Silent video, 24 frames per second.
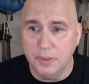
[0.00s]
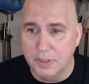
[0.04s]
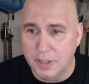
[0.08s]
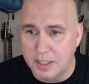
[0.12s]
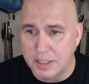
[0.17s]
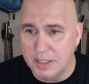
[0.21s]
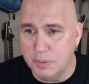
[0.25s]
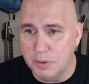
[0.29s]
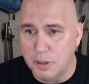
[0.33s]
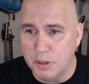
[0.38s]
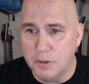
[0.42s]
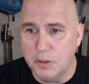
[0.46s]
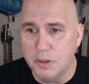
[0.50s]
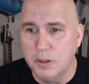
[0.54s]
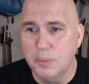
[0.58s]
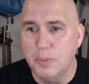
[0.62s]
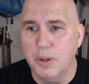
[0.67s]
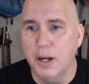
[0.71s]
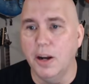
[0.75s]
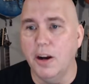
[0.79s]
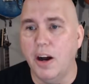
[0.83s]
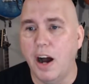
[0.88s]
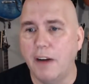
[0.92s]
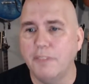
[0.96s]
They seem to be doing
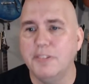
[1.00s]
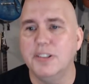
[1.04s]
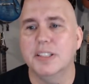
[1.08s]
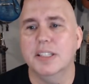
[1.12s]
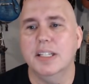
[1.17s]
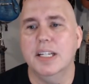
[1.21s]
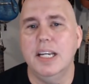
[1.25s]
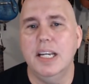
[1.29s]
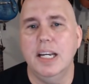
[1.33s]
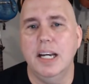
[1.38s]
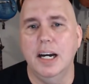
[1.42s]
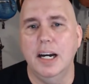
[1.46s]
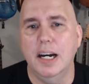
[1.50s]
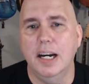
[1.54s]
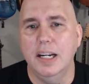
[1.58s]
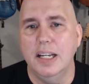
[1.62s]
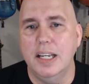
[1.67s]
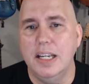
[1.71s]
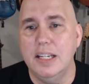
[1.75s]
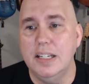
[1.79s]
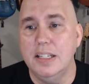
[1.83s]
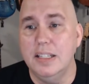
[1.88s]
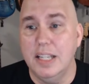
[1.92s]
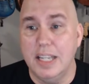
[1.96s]
well. Obviously, uh,
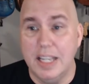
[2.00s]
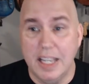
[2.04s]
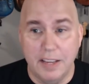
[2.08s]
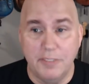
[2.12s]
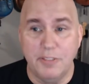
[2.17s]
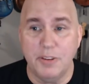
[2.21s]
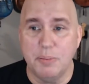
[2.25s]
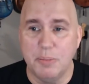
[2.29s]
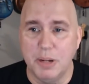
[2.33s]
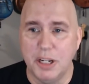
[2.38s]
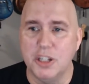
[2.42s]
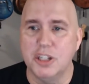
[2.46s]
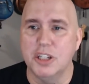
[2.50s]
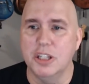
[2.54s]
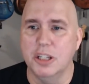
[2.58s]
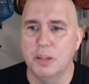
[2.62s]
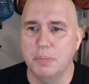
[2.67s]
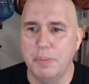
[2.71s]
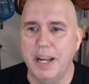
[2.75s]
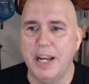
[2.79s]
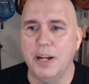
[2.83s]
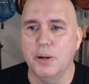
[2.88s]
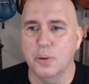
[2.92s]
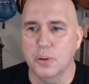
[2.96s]
he, he even mentioned the
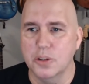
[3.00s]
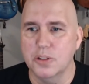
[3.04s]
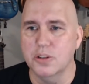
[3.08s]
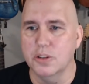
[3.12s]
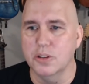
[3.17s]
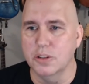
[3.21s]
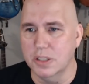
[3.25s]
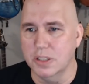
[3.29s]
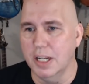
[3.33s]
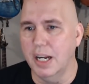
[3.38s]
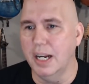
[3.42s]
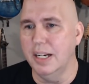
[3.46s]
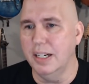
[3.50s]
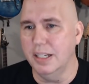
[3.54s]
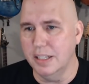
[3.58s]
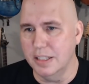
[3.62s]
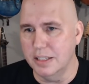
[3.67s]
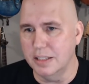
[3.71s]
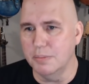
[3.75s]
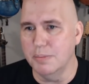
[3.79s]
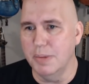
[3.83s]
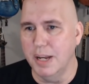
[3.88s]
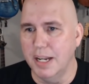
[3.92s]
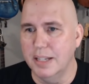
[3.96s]
band orchestra side
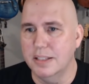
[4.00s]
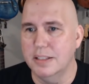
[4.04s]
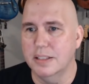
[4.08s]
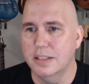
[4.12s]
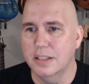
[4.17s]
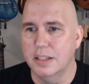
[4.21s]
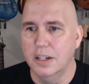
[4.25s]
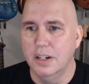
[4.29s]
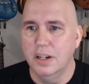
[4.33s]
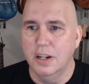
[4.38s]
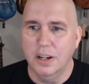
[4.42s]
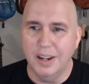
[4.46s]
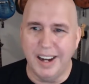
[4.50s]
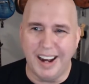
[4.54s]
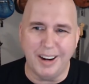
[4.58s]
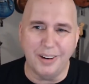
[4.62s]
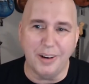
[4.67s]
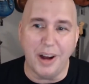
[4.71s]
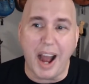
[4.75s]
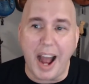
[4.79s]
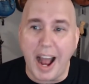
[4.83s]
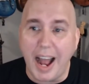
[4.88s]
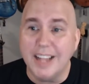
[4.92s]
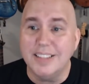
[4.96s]
is a mess. I
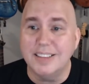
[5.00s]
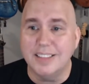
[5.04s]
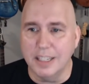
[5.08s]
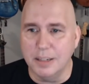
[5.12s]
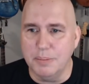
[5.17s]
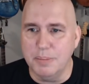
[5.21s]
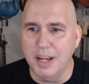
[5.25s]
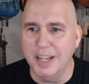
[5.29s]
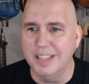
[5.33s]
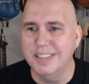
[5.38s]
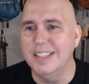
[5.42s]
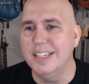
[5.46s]
don't. I said mess.